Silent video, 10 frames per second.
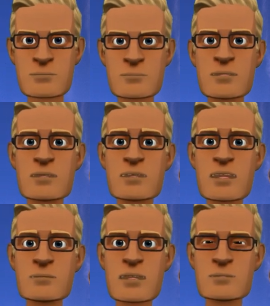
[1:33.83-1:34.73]
So
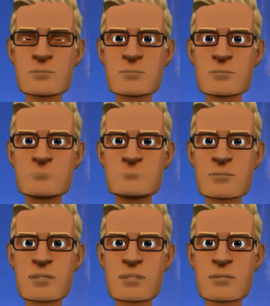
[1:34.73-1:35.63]
God
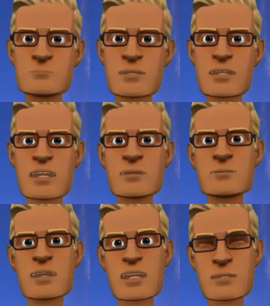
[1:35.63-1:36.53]
cannot lie. He's never
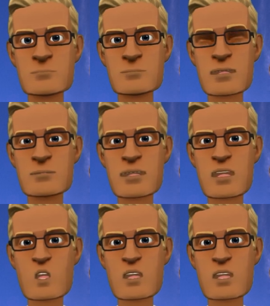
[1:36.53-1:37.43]
lied and
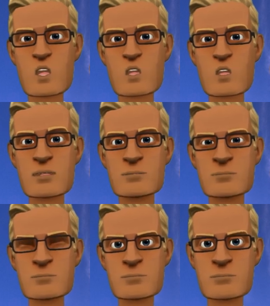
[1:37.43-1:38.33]
never will.
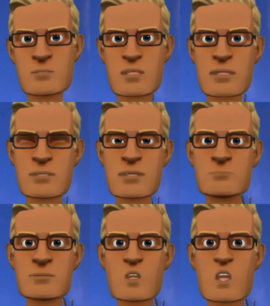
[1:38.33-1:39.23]
Now,
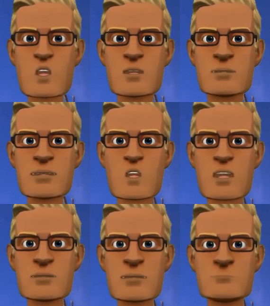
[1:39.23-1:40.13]
according to some
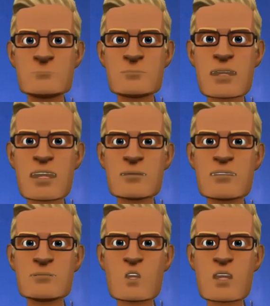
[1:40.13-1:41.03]
sources, the
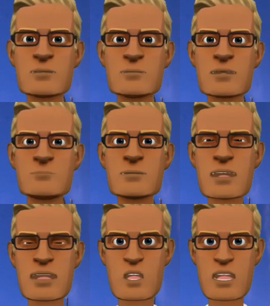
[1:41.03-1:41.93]
average person
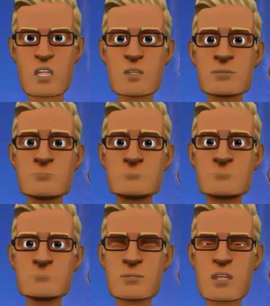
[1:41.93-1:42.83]
lies about
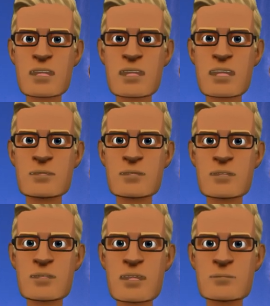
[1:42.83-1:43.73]
two times
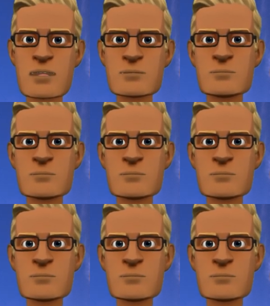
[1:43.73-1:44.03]
every day.